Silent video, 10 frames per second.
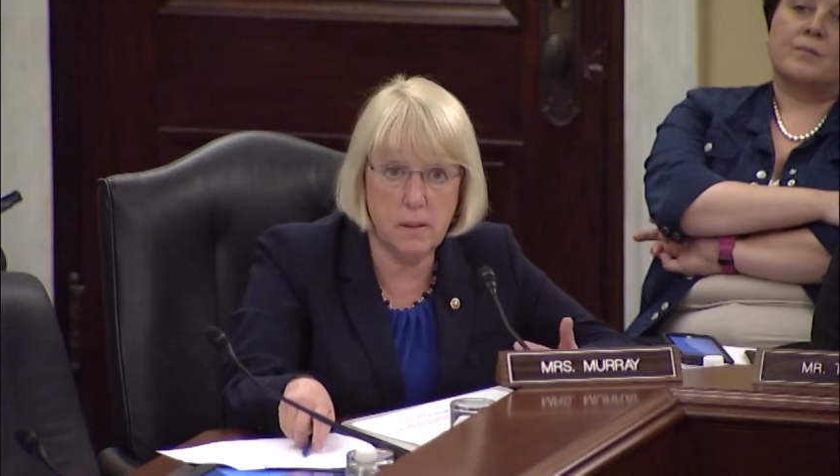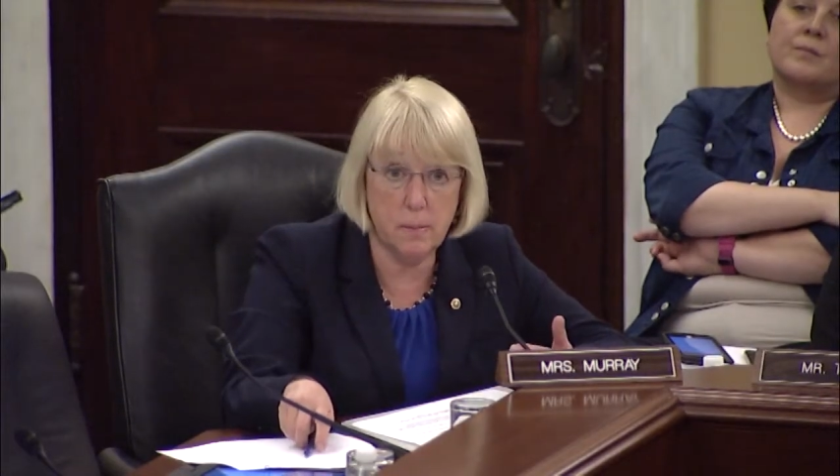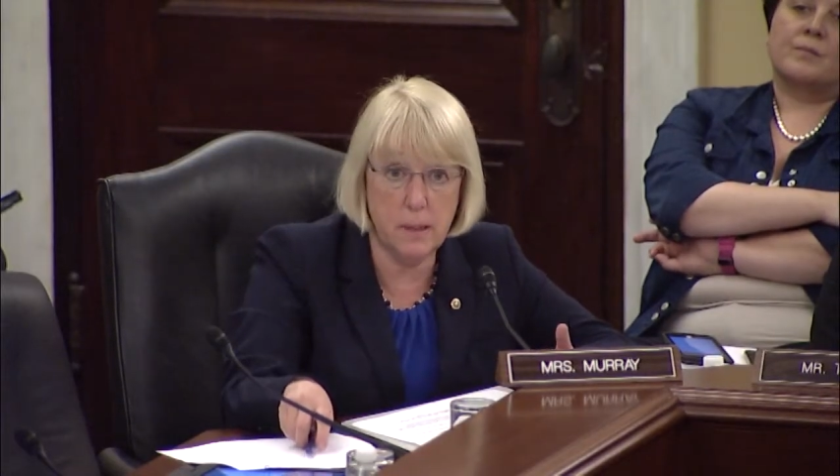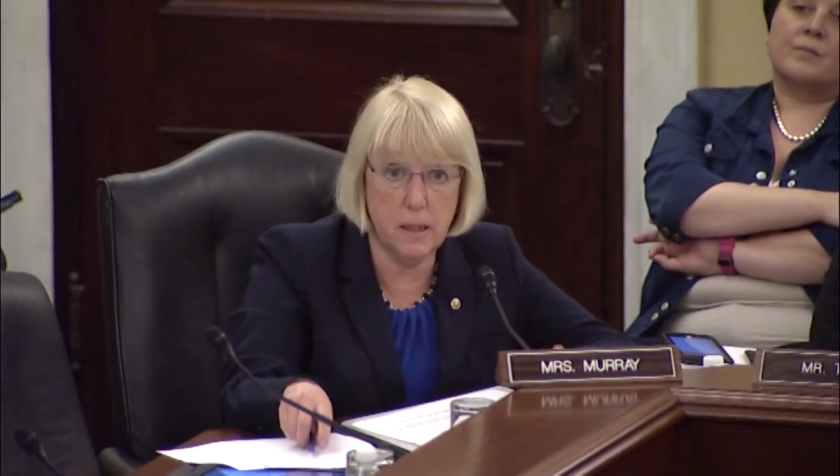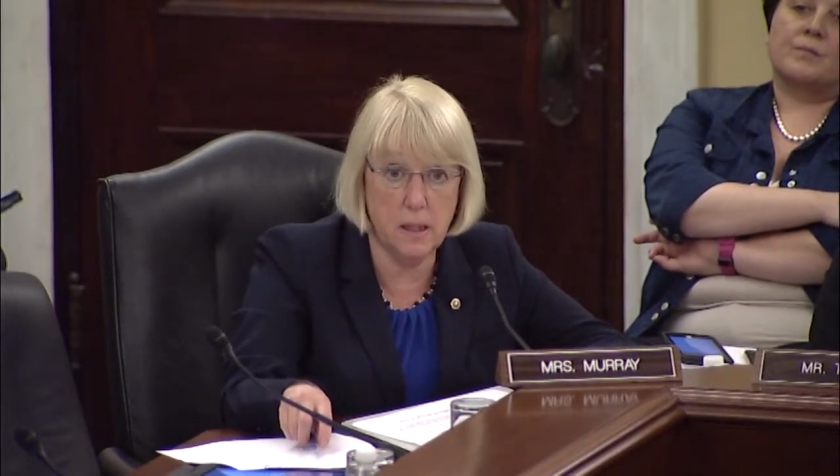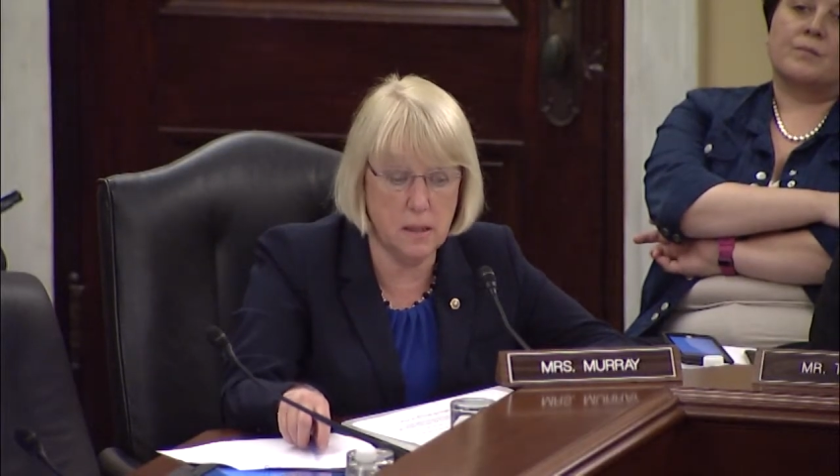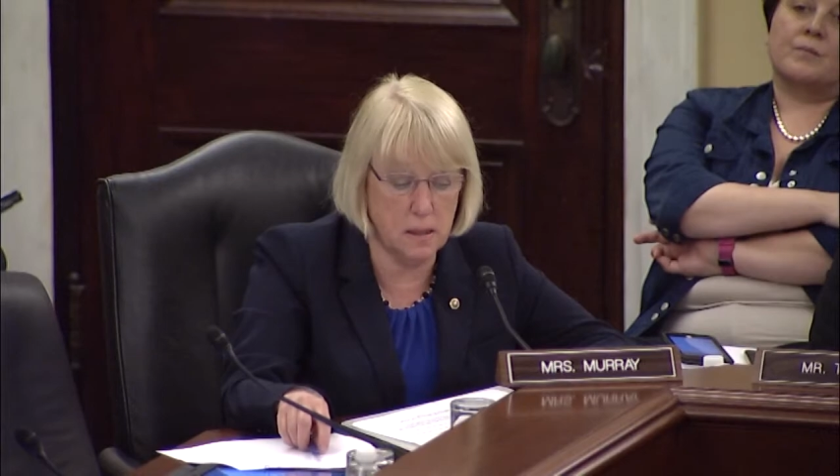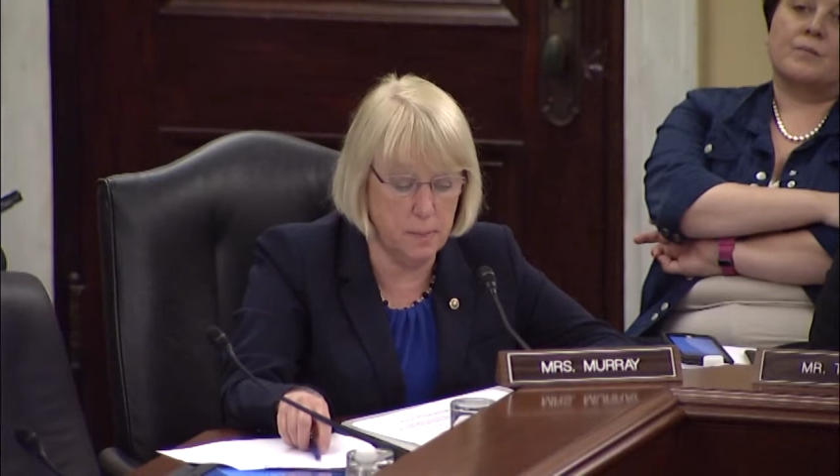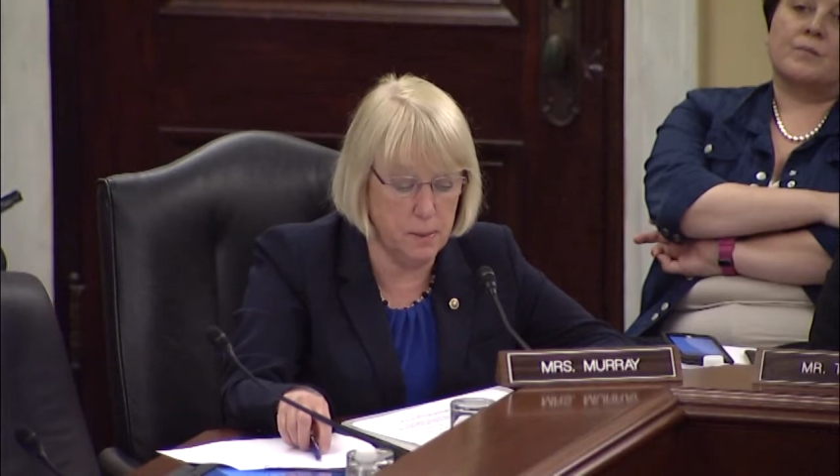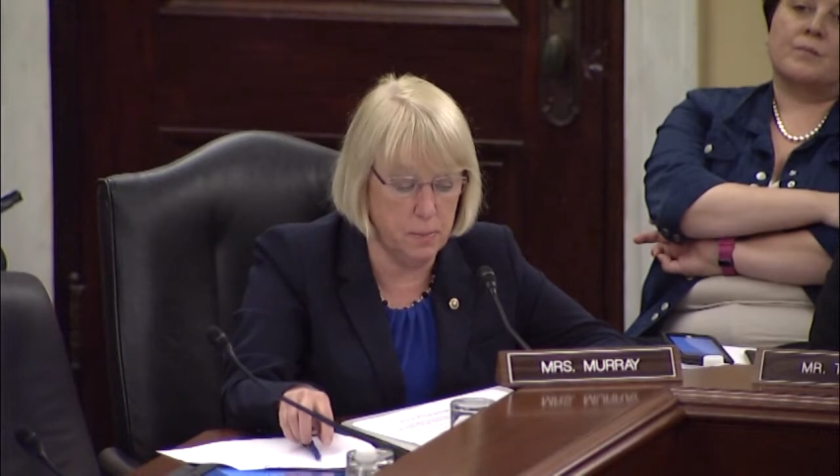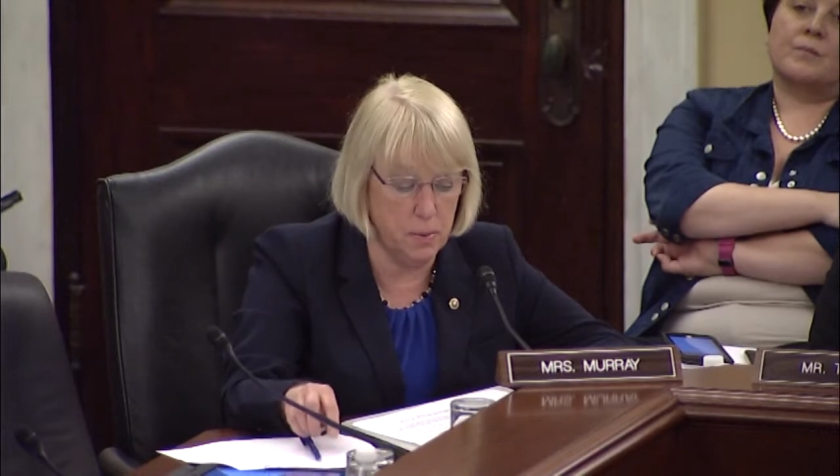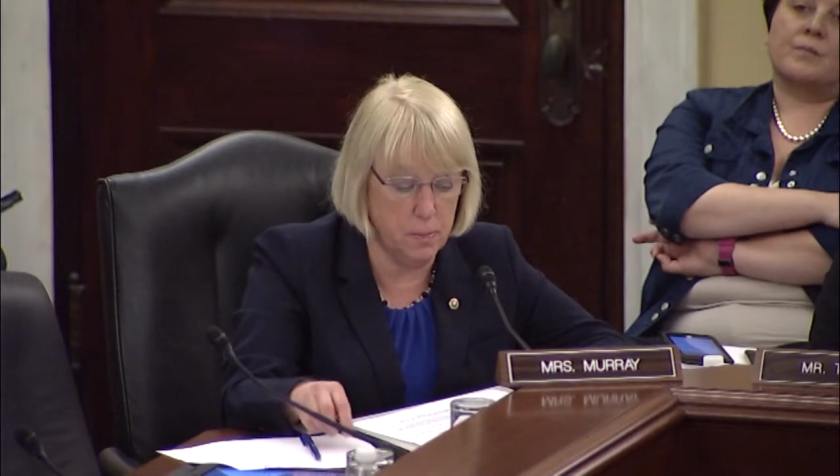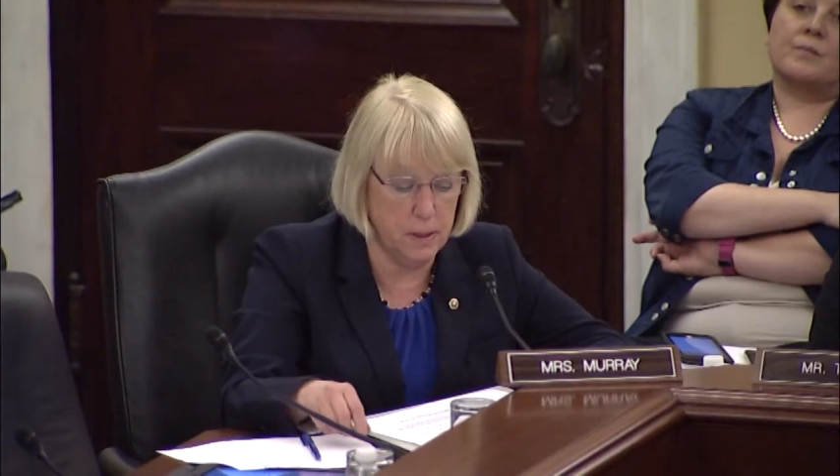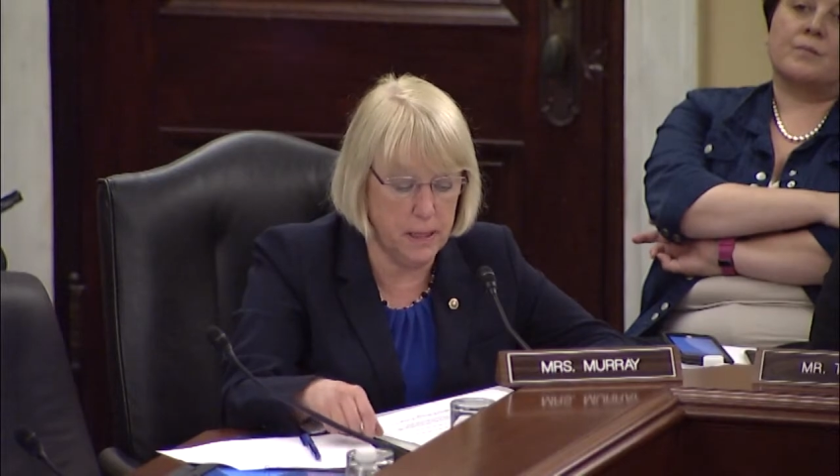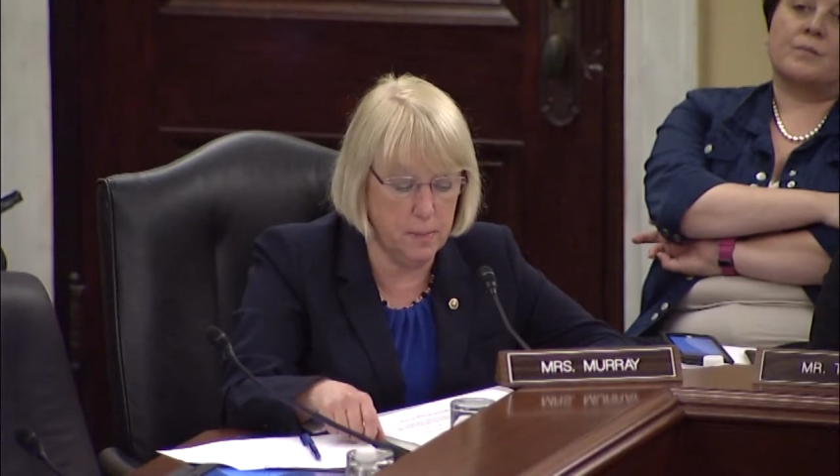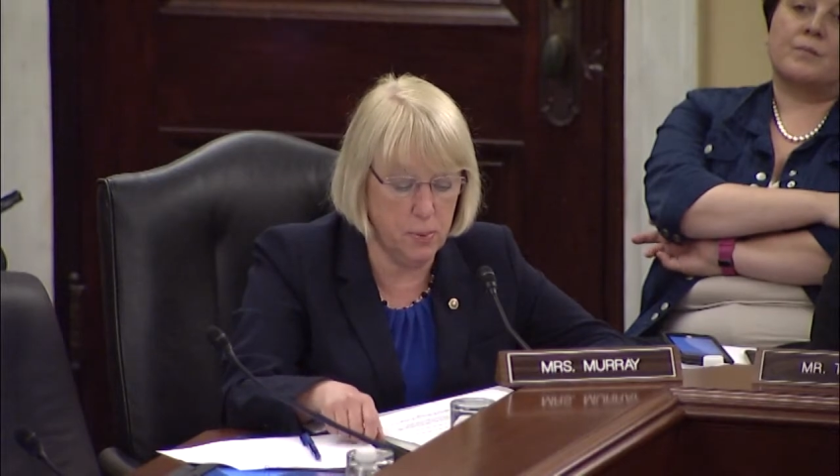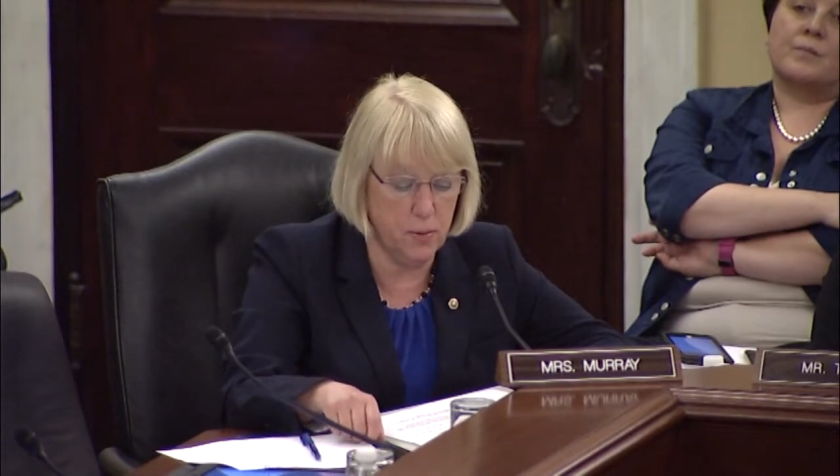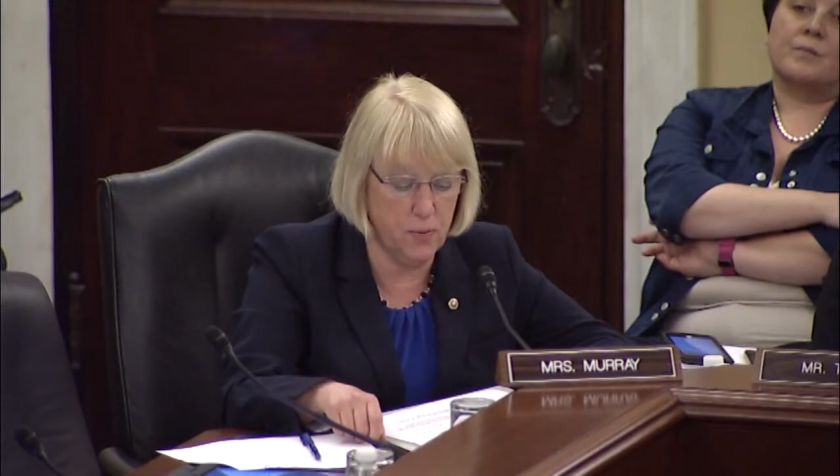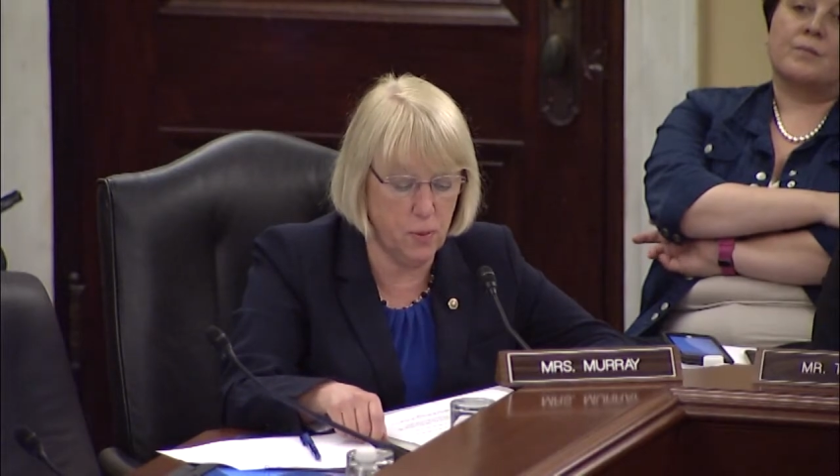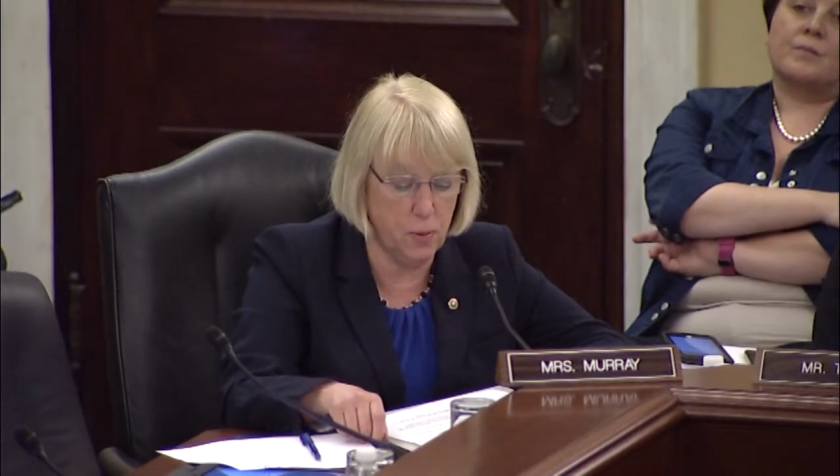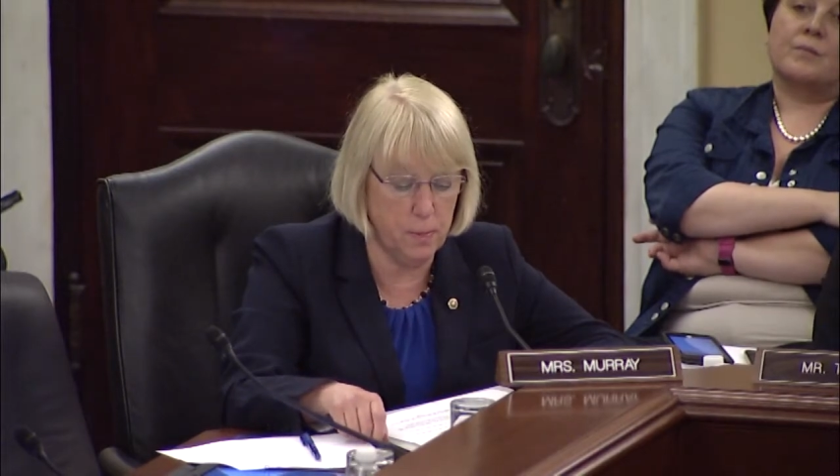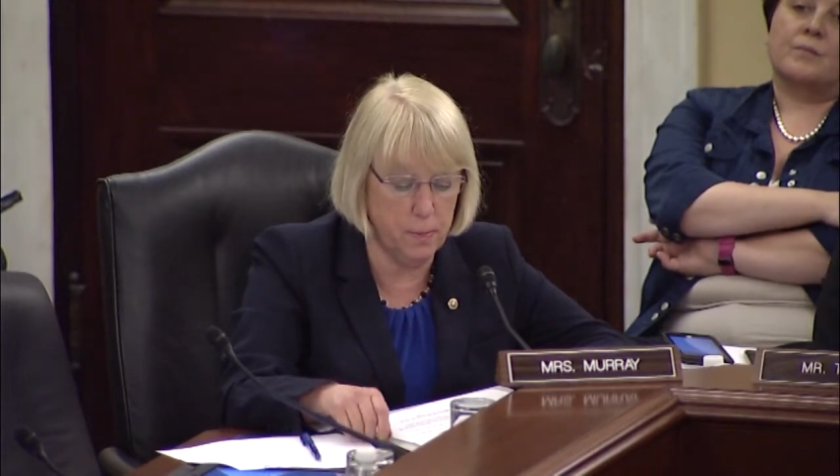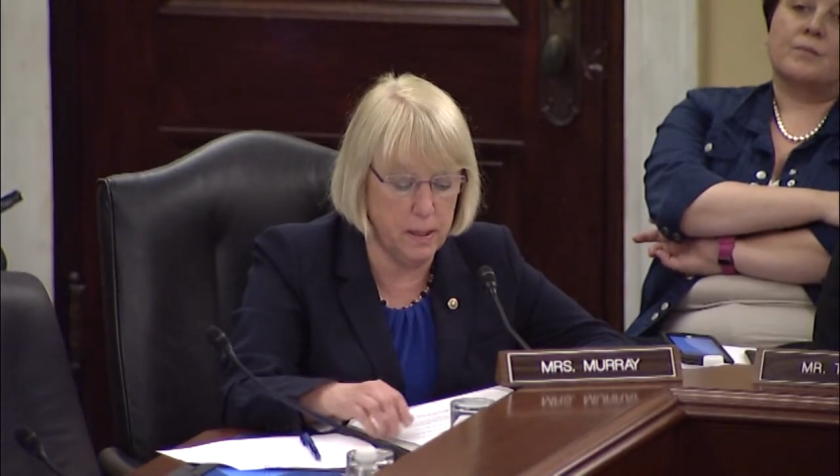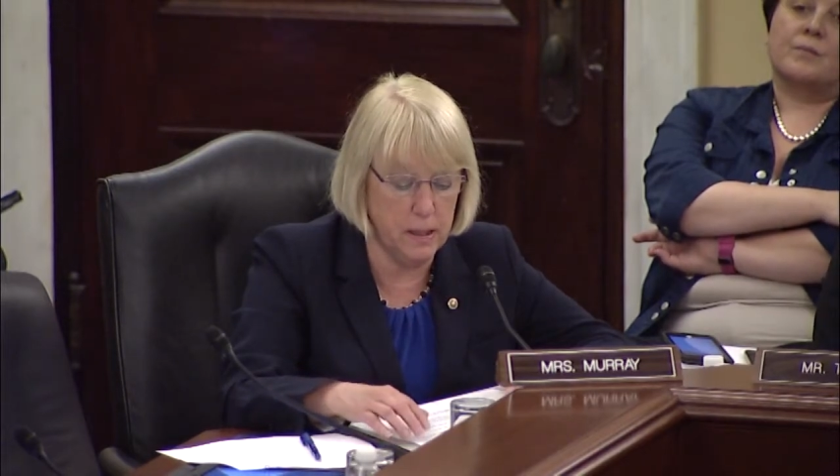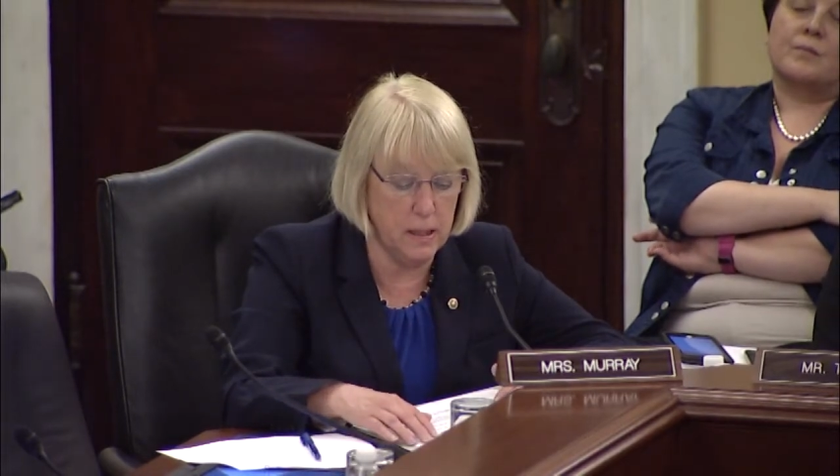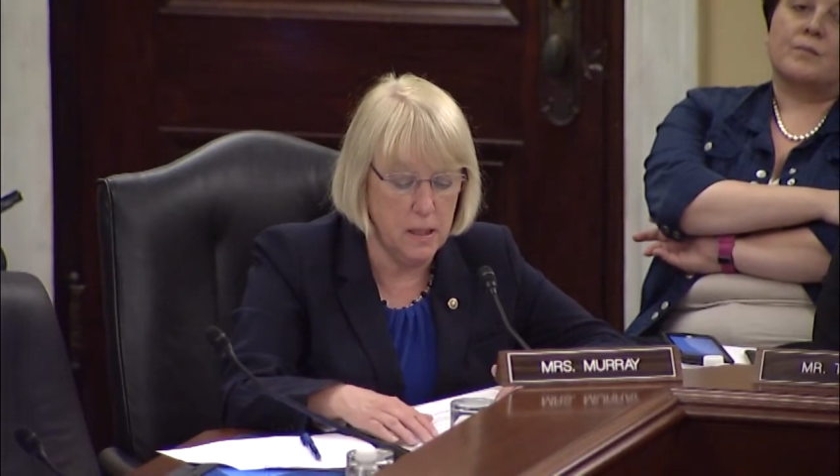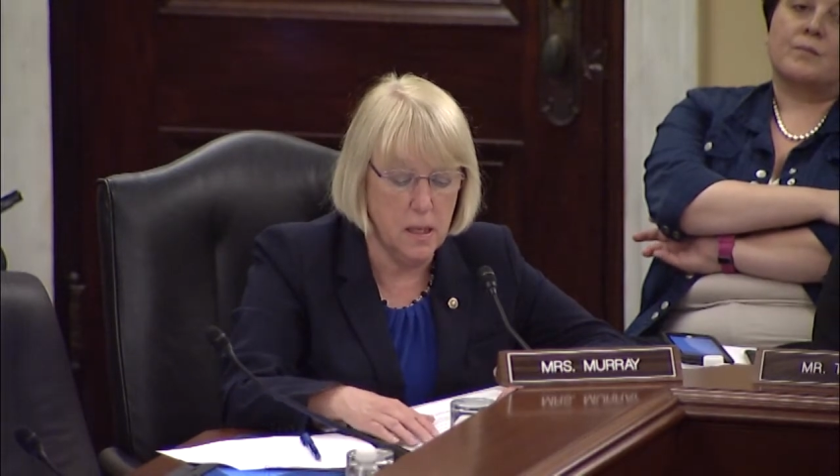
to me unacceptable plan put forward by the